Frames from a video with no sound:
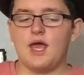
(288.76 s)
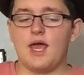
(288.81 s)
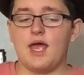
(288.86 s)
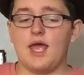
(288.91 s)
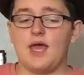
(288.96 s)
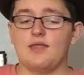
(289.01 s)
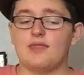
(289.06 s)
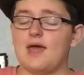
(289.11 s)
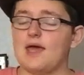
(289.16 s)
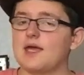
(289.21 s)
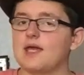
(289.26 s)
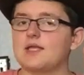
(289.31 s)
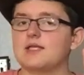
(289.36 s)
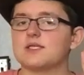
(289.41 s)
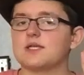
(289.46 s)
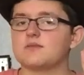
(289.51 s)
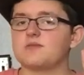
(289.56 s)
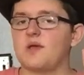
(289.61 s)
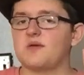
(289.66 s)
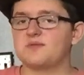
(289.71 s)
and that can
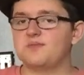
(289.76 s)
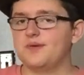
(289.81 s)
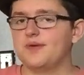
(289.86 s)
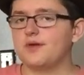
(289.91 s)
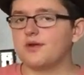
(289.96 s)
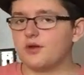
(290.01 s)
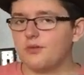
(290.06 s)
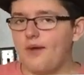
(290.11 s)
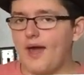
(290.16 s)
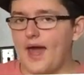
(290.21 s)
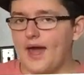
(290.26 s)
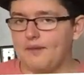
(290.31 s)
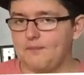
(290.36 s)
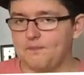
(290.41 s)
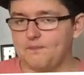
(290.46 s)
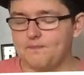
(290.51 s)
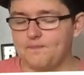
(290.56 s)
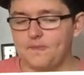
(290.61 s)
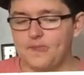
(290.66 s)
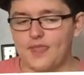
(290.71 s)
sometimes be good or bad,
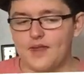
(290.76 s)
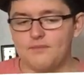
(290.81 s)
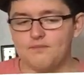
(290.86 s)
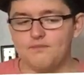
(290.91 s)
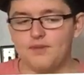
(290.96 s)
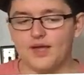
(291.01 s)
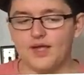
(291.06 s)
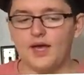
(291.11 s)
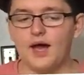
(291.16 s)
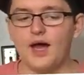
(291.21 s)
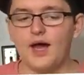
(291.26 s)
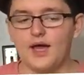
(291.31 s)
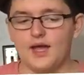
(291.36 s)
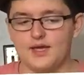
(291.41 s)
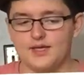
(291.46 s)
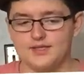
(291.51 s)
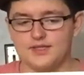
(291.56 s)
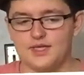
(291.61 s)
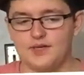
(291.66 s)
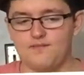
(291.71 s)

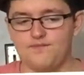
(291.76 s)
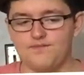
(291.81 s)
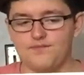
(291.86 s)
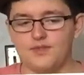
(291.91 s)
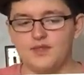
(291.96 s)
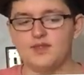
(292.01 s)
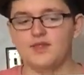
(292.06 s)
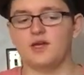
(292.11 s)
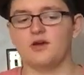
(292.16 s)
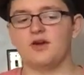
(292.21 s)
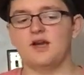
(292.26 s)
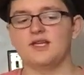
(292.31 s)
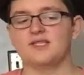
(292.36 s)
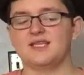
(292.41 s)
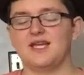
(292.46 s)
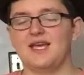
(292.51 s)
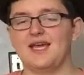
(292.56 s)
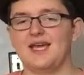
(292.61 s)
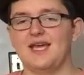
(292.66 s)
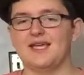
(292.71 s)
because there is
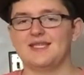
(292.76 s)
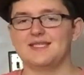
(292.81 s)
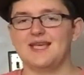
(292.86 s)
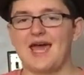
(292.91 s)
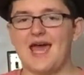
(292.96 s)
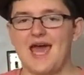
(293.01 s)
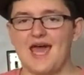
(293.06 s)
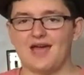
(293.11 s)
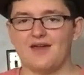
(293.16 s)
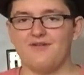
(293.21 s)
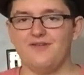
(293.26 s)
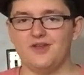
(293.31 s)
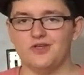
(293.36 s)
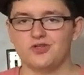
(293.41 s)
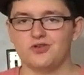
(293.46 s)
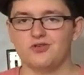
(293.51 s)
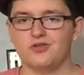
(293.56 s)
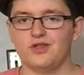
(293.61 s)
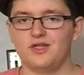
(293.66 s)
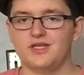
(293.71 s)
a attack
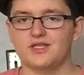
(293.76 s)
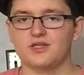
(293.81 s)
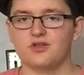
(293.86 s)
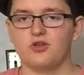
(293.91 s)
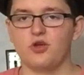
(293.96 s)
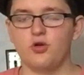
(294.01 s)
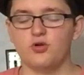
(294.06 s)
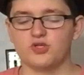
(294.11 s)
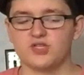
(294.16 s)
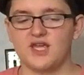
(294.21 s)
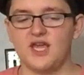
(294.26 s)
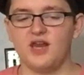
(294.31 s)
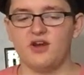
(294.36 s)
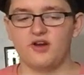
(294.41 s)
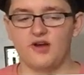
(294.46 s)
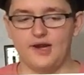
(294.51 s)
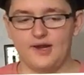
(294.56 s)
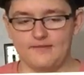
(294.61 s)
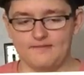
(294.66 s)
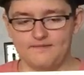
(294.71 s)
feature these ghosts
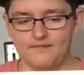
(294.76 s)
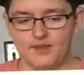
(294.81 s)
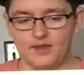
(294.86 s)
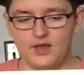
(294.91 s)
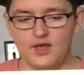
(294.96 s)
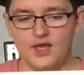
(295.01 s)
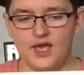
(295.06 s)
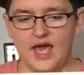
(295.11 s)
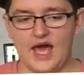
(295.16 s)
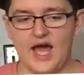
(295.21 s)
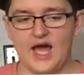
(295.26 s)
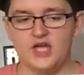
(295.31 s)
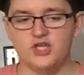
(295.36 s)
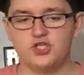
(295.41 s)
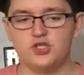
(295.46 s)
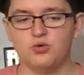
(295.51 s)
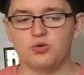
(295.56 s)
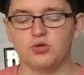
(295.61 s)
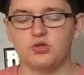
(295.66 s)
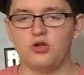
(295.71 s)
carry.
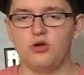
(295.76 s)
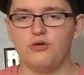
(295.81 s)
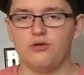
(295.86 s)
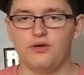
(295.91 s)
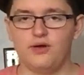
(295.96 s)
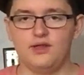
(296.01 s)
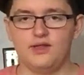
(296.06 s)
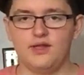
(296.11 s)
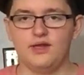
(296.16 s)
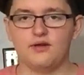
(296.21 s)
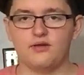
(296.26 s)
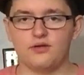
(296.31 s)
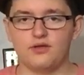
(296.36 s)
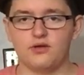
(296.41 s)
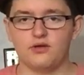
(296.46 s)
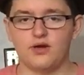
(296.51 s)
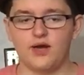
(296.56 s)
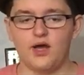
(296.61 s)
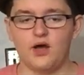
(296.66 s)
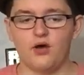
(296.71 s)
As you are lowering
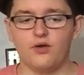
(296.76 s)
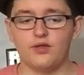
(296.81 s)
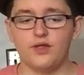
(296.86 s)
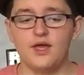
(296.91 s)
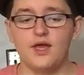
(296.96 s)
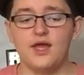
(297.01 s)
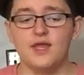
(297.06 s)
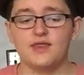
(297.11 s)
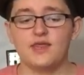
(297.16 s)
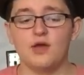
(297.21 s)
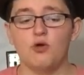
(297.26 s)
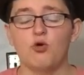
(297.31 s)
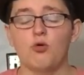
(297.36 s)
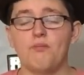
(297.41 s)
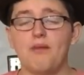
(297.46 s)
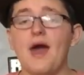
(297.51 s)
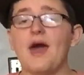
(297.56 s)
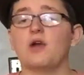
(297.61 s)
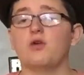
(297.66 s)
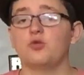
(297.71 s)
their health, they will
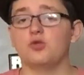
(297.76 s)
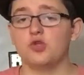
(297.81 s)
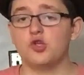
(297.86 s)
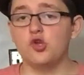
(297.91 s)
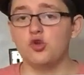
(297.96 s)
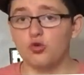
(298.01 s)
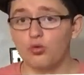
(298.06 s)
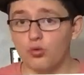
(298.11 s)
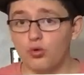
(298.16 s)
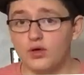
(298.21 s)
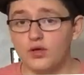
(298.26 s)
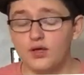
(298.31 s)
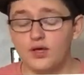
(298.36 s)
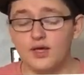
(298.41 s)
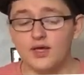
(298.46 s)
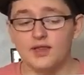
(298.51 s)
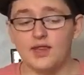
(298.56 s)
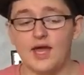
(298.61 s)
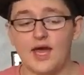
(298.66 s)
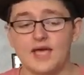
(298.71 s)
battle you,
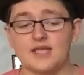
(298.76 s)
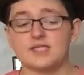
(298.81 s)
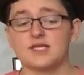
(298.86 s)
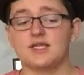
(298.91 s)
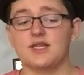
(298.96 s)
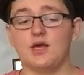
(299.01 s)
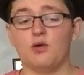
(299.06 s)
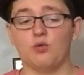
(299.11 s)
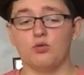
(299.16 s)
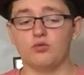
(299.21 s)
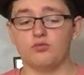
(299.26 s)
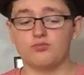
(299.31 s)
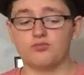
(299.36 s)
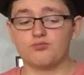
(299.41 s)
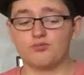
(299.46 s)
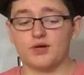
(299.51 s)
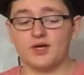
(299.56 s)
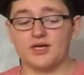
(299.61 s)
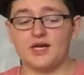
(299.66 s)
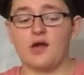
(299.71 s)
as in they will
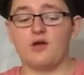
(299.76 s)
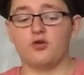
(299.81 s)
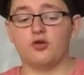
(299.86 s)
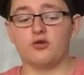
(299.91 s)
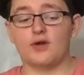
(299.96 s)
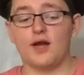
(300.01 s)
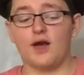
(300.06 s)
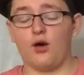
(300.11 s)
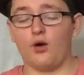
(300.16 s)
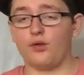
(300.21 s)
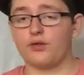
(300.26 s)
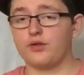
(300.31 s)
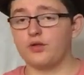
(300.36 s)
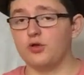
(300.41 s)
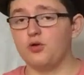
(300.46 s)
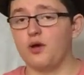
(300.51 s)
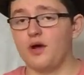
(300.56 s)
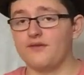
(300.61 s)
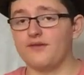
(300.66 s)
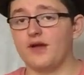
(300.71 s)
bring down your health.
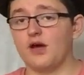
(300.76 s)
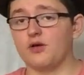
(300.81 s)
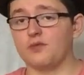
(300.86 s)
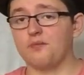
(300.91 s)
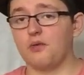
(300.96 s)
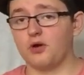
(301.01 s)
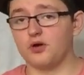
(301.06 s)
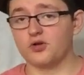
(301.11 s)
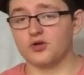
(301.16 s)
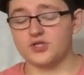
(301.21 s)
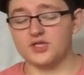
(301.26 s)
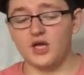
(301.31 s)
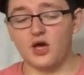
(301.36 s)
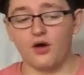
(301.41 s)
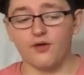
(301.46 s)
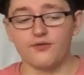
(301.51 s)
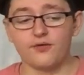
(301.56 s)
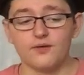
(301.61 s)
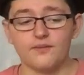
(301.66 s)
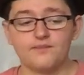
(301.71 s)
You have a health bar
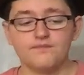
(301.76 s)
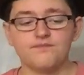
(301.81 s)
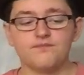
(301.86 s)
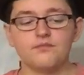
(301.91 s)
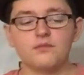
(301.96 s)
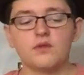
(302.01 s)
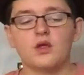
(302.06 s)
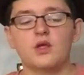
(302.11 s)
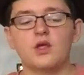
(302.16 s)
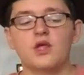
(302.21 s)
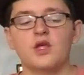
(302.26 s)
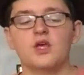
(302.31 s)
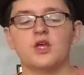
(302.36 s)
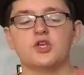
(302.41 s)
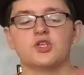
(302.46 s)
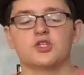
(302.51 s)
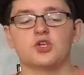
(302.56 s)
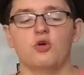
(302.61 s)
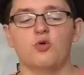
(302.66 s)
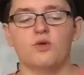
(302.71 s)
yourself.
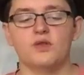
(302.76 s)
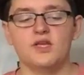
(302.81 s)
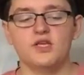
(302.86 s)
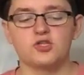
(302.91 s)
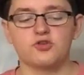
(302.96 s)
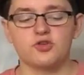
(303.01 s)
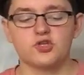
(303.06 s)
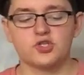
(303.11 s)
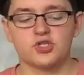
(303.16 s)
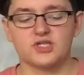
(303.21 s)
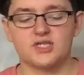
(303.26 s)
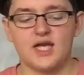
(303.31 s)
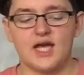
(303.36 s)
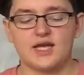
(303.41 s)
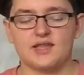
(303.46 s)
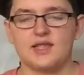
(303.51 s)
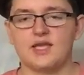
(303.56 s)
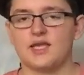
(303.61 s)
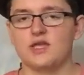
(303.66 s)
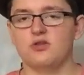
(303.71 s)
So when these creatures
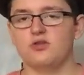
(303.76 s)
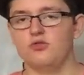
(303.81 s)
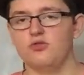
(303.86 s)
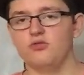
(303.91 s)
attack, they can